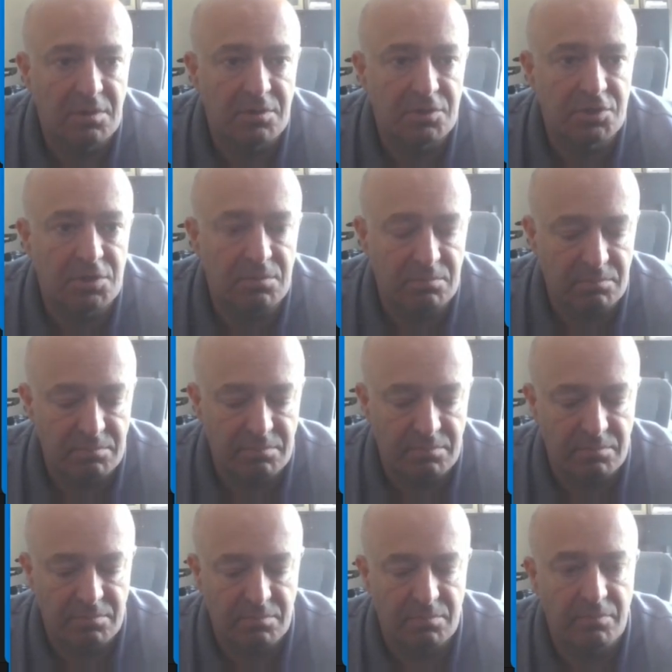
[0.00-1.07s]
So
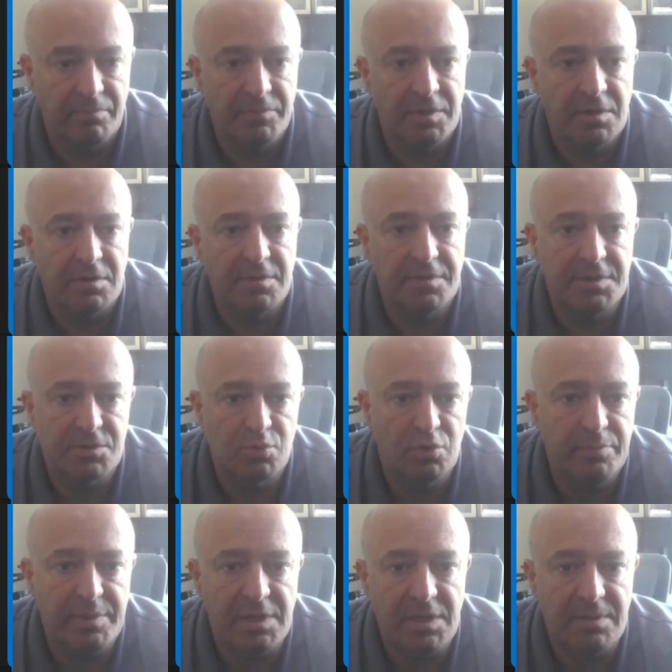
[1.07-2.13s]
this
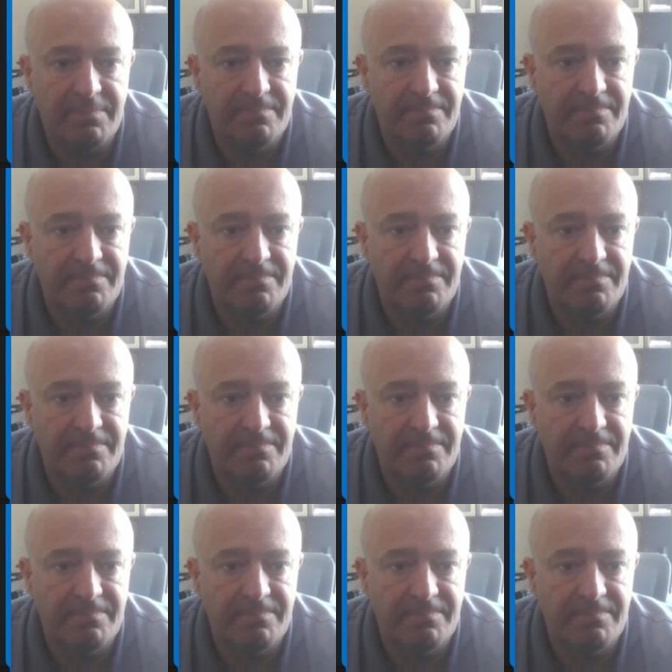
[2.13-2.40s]
would be